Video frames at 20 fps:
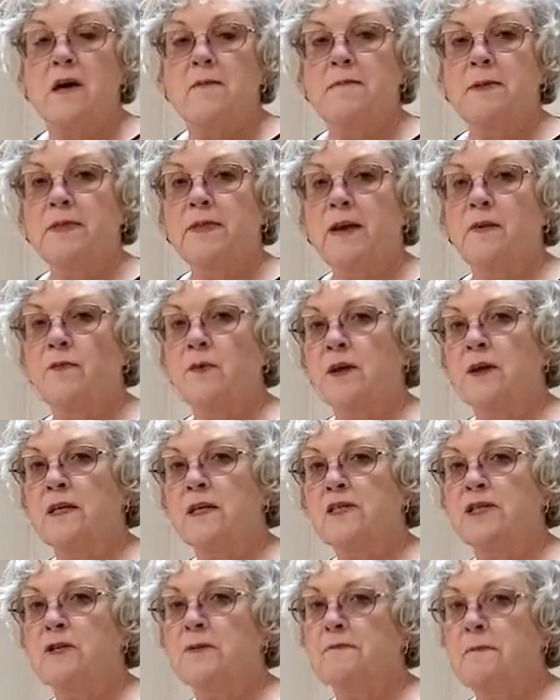but they
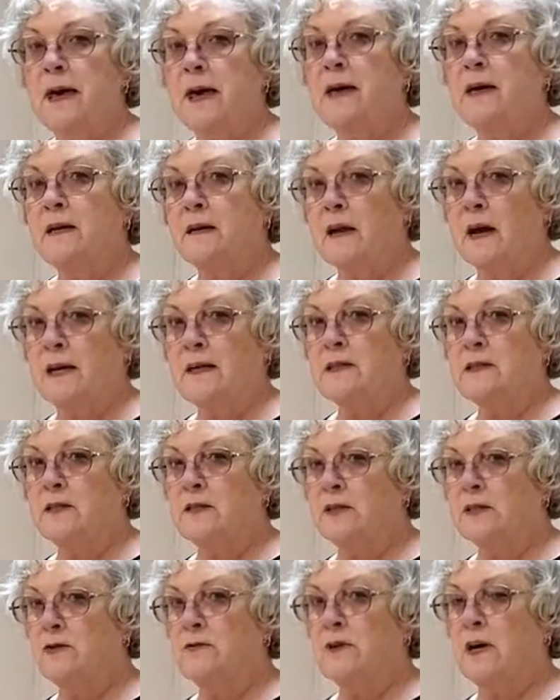really do make a
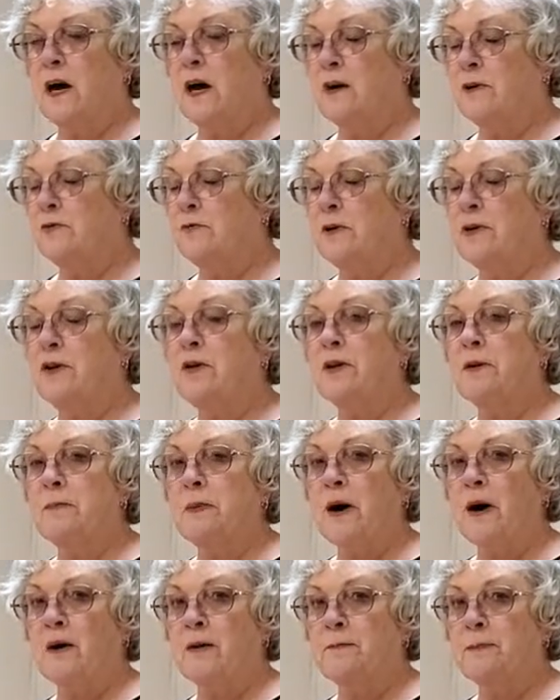nicer granola
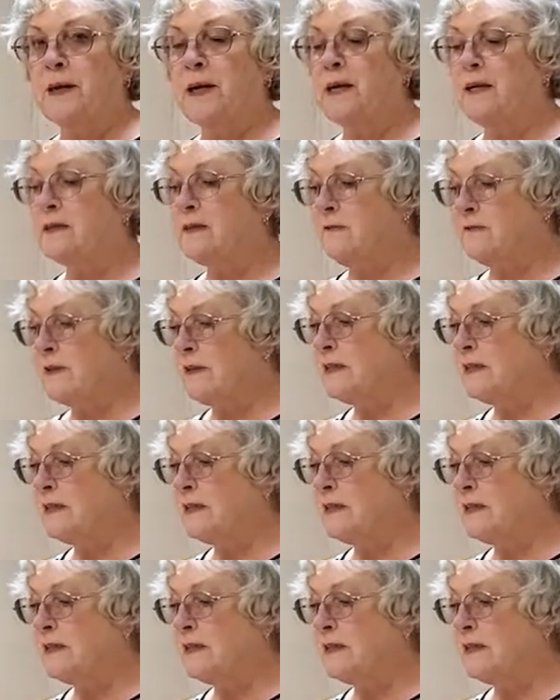bar because of the